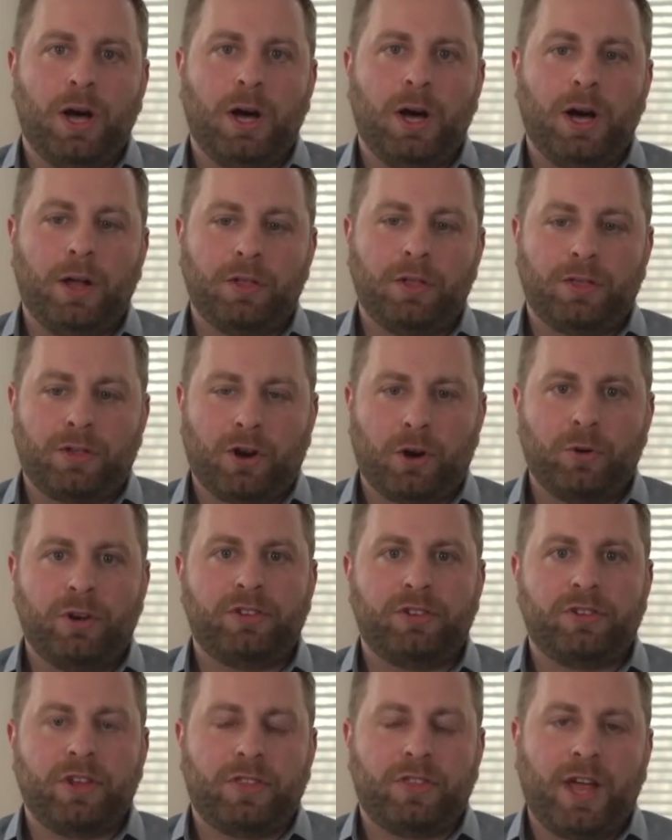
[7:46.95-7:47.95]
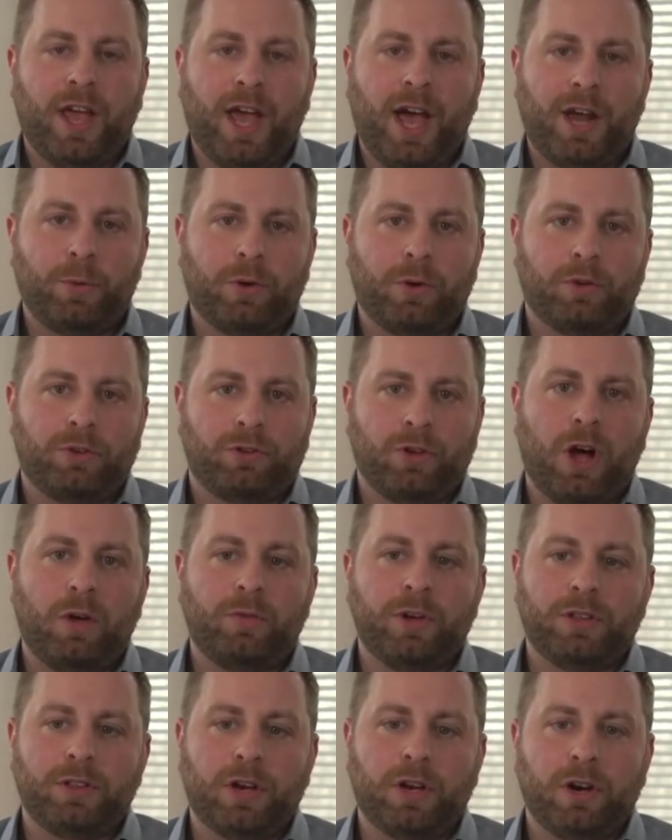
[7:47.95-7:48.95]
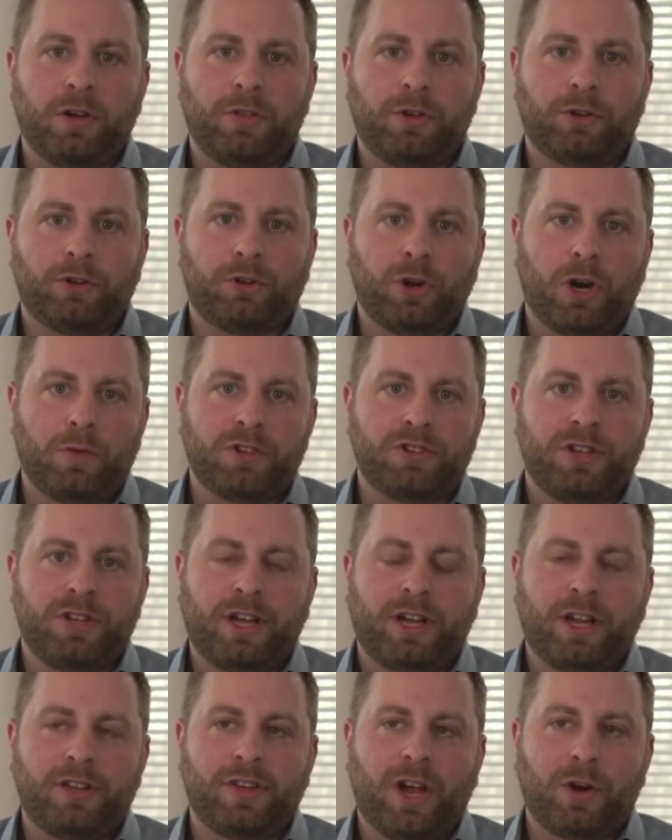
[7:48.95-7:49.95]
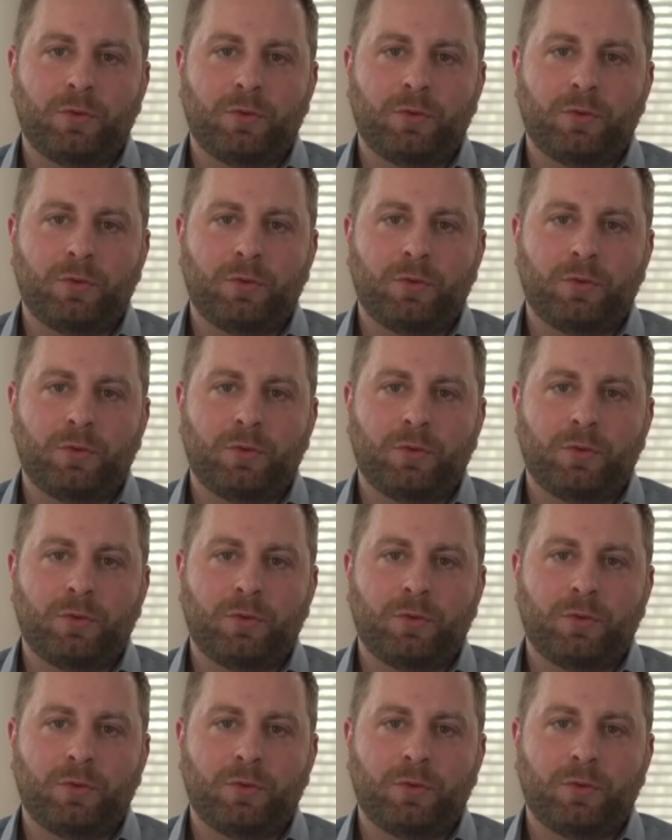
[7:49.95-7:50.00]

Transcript: the thoroughness that they had with resolving their service tickets,